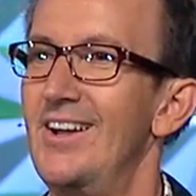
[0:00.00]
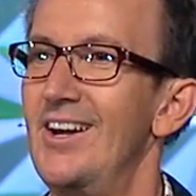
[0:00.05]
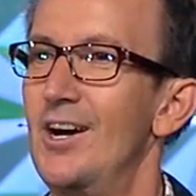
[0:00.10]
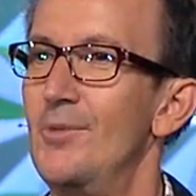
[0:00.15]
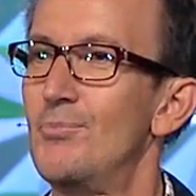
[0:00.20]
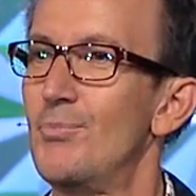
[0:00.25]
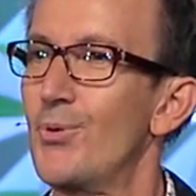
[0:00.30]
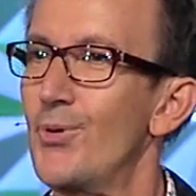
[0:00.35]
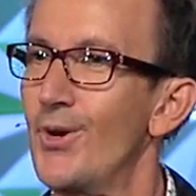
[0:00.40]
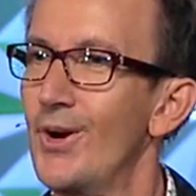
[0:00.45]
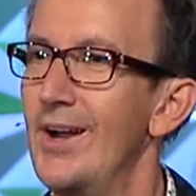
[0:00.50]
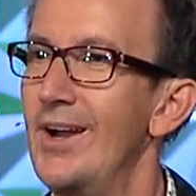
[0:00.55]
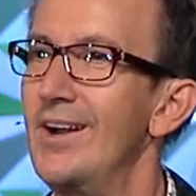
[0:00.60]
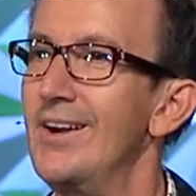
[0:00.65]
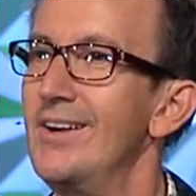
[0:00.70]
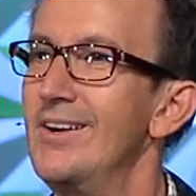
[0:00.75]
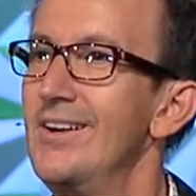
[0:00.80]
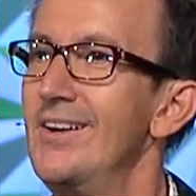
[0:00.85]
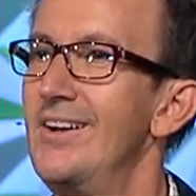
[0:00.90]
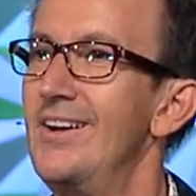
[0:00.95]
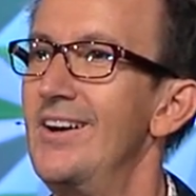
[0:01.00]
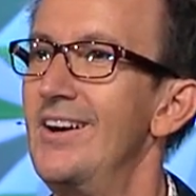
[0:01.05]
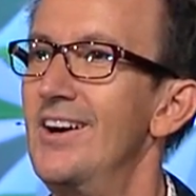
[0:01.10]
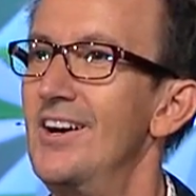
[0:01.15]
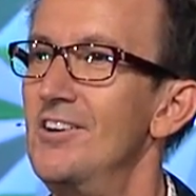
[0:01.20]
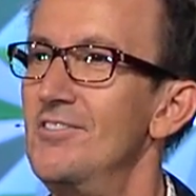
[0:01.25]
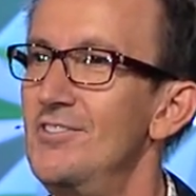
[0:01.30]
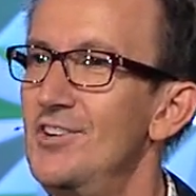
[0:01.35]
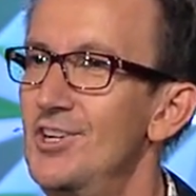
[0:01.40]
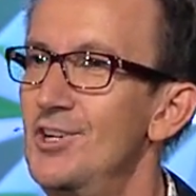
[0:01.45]
a prayer
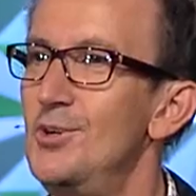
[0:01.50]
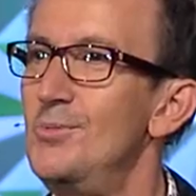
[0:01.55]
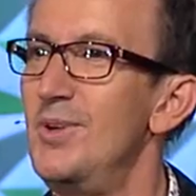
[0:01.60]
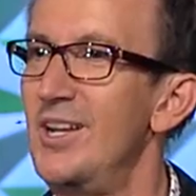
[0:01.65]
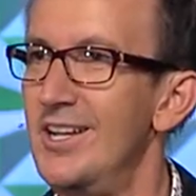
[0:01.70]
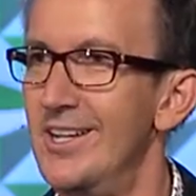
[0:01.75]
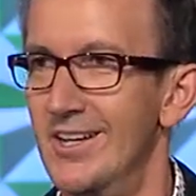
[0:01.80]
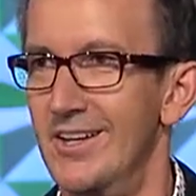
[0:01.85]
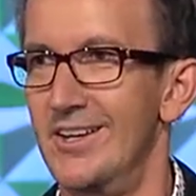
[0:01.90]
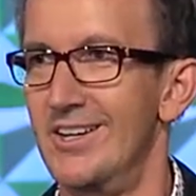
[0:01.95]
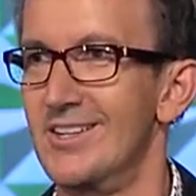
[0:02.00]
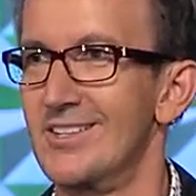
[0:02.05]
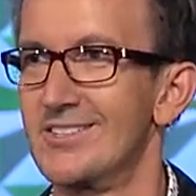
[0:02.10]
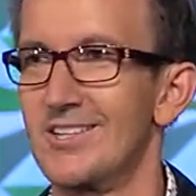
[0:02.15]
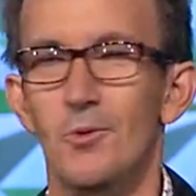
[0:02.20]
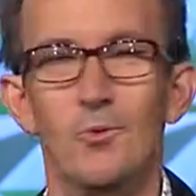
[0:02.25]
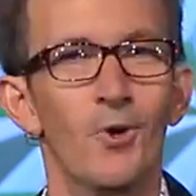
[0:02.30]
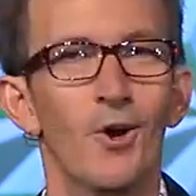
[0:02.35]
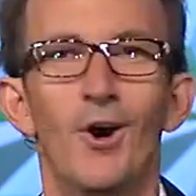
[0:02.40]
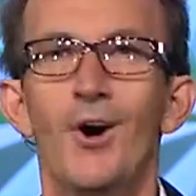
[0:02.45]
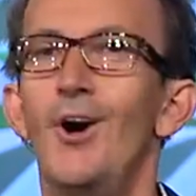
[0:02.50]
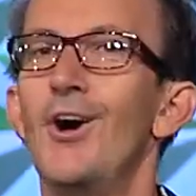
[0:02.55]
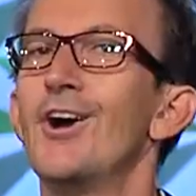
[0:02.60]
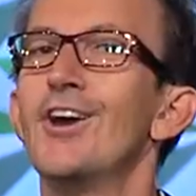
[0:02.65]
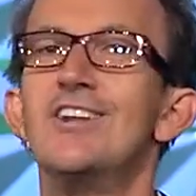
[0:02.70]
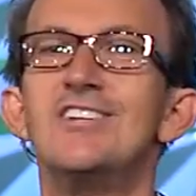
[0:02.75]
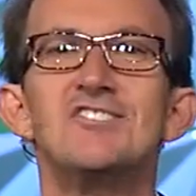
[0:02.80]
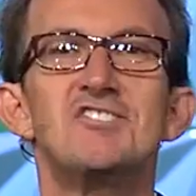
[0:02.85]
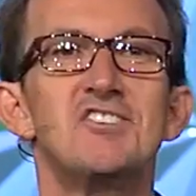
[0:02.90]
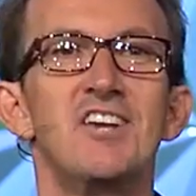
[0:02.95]
of new beginnings. And we're all
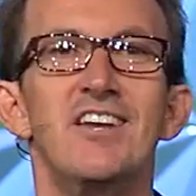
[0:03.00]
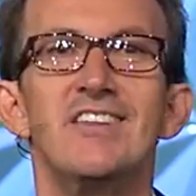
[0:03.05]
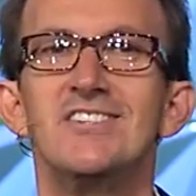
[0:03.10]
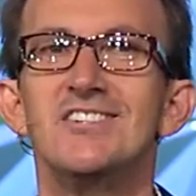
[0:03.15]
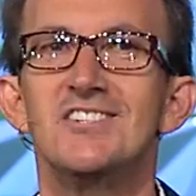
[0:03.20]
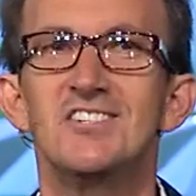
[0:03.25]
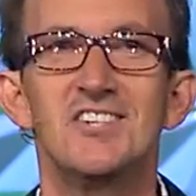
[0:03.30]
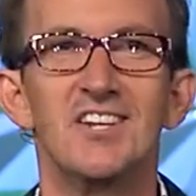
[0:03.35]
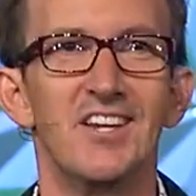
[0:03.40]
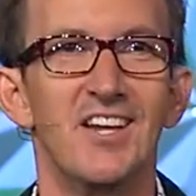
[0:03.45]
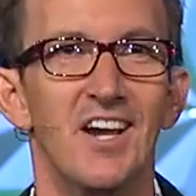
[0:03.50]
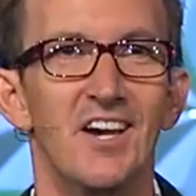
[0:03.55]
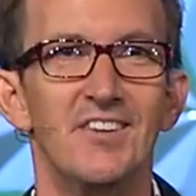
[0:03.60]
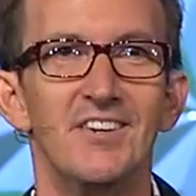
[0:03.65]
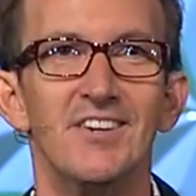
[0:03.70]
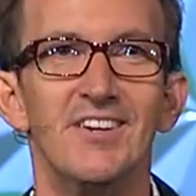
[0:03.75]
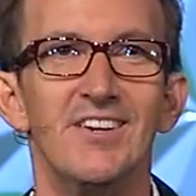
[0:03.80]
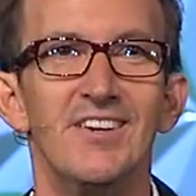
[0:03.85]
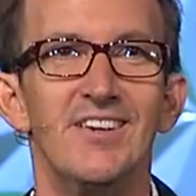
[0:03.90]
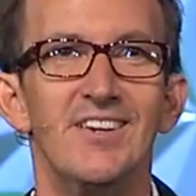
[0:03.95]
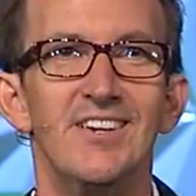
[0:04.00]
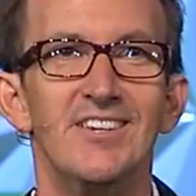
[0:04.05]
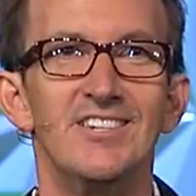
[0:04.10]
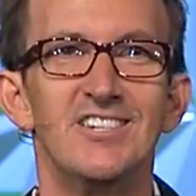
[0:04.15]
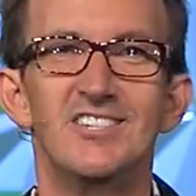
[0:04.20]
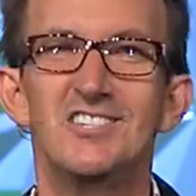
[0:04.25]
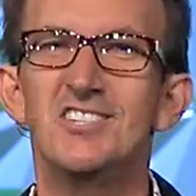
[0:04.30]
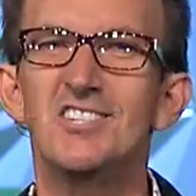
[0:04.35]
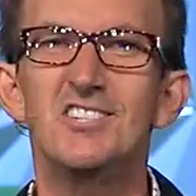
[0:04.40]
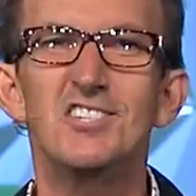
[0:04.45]
going to say this together
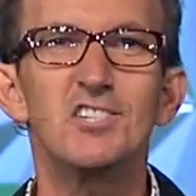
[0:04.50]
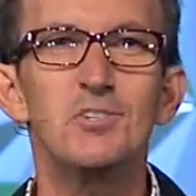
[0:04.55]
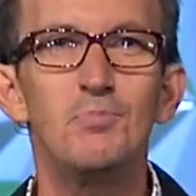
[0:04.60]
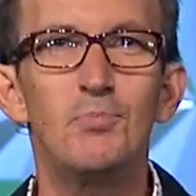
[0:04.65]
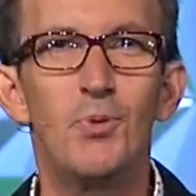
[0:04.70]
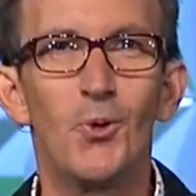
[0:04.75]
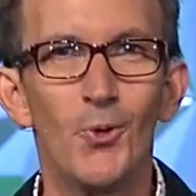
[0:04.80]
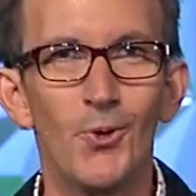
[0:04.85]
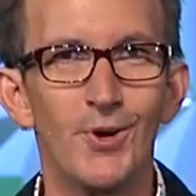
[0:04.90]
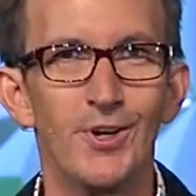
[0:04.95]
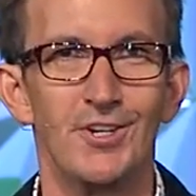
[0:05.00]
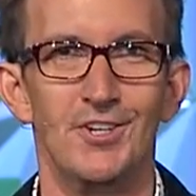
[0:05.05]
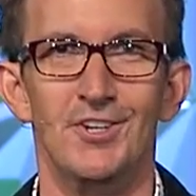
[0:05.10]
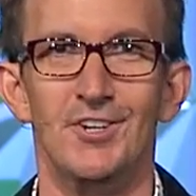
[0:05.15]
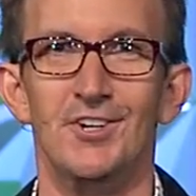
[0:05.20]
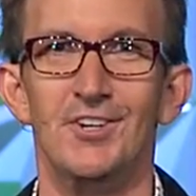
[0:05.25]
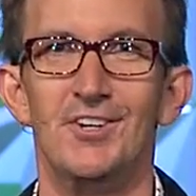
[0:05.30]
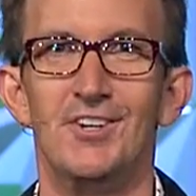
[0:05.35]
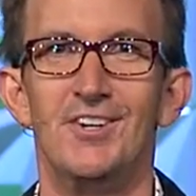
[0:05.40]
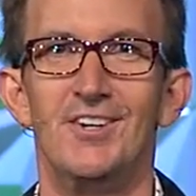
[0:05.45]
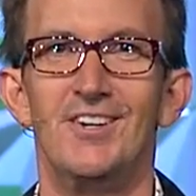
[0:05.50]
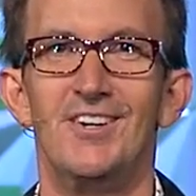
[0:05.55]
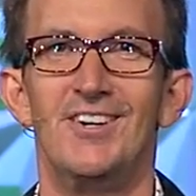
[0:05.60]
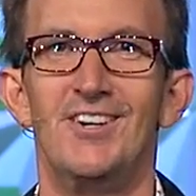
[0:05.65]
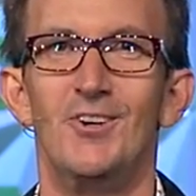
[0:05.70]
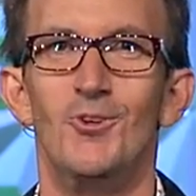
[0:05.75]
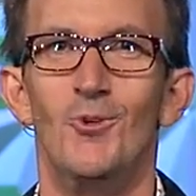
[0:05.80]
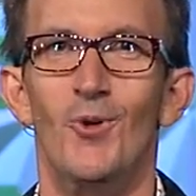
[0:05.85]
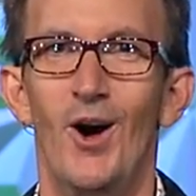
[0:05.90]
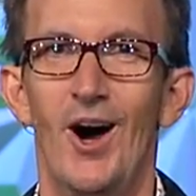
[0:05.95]
just to support you
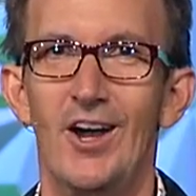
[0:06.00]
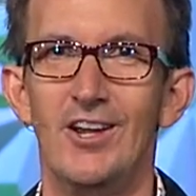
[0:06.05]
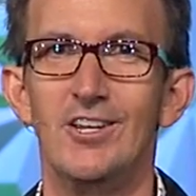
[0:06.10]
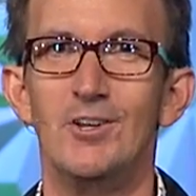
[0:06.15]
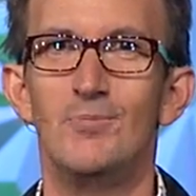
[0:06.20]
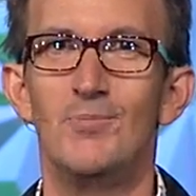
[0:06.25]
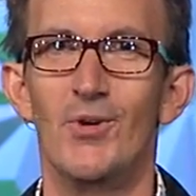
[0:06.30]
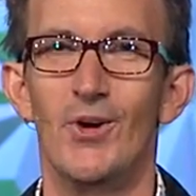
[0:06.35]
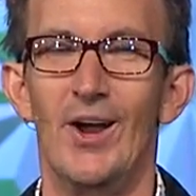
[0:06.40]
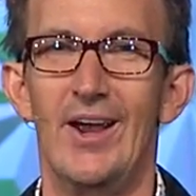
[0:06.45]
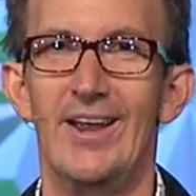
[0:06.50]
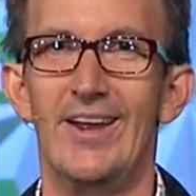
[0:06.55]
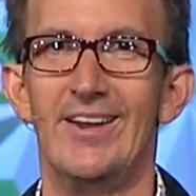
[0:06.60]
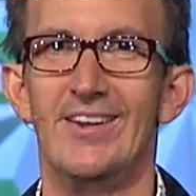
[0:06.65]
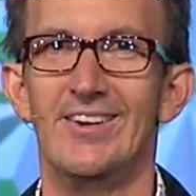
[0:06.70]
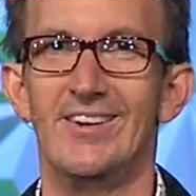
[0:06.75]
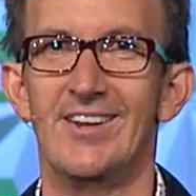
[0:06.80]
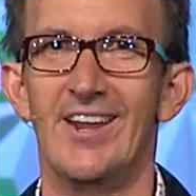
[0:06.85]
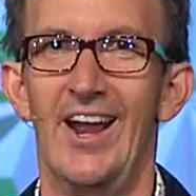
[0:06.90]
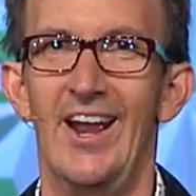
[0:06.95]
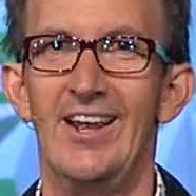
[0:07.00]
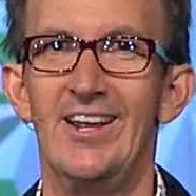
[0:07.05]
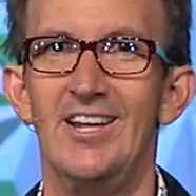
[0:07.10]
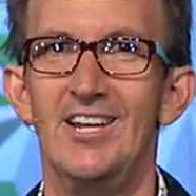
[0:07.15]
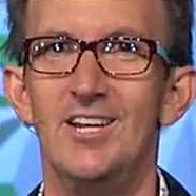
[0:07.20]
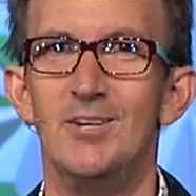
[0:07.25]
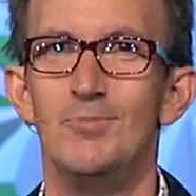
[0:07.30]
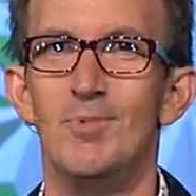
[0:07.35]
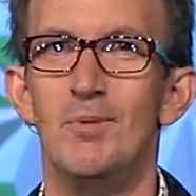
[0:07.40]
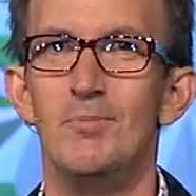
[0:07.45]
while you're praying, okay?
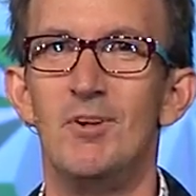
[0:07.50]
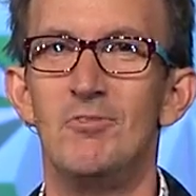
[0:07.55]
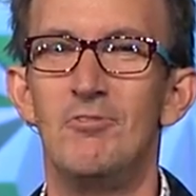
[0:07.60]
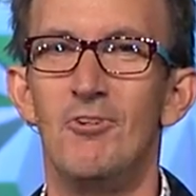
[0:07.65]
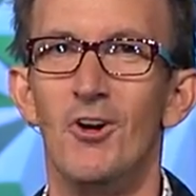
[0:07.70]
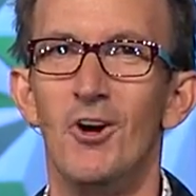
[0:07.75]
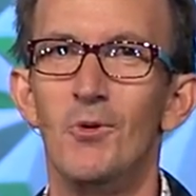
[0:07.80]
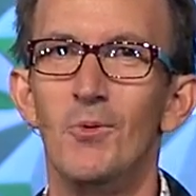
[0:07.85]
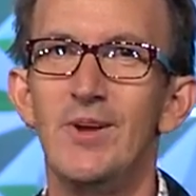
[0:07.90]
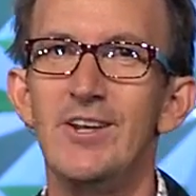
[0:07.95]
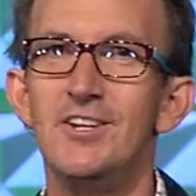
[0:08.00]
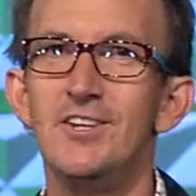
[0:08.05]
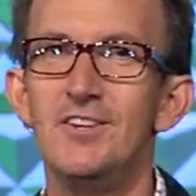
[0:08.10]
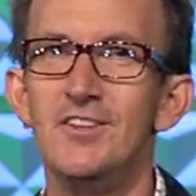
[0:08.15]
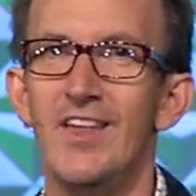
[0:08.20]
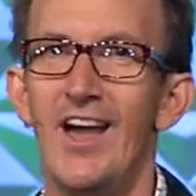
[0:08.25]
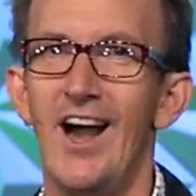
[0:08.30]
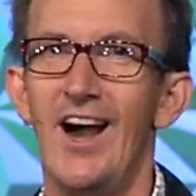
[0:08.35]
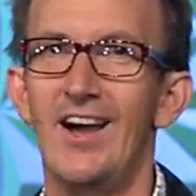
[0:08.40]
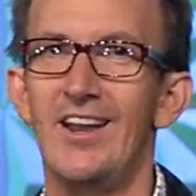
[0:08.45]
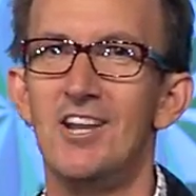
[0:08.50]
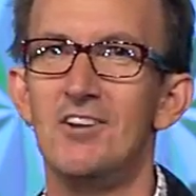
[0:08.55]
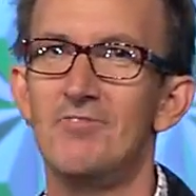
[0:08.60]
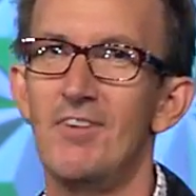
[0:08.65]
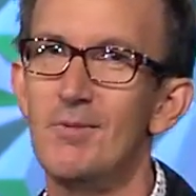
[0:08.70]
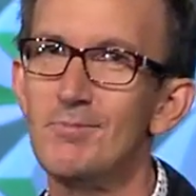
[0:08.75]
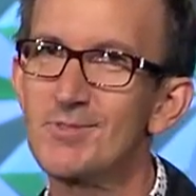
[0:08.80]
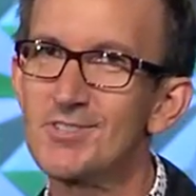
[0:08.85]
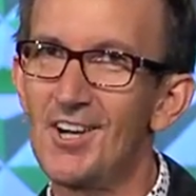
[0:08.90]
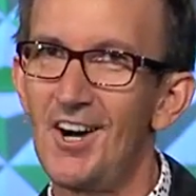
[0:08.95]
But before we do that, if
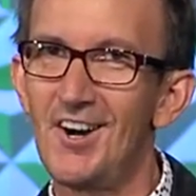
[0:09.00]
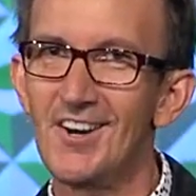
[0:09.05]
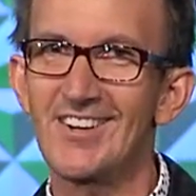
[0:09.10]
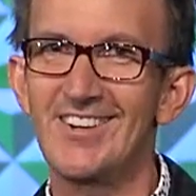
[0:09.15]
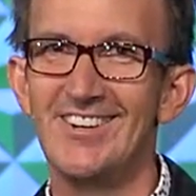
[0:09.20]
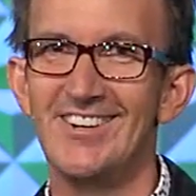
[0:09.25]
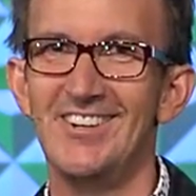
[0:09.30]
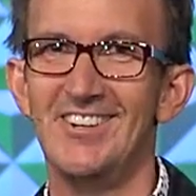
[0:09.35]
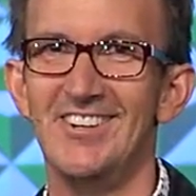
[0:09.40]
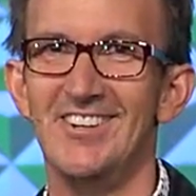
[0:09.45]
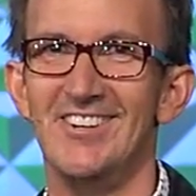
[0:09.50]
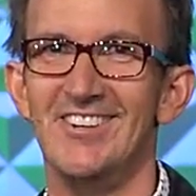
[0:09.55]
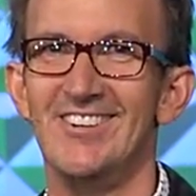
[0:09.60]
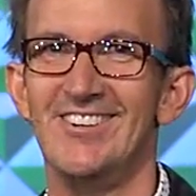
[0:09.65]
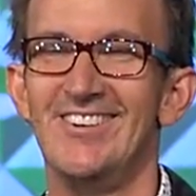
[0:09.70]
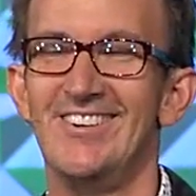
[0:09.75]
I'm talking to you,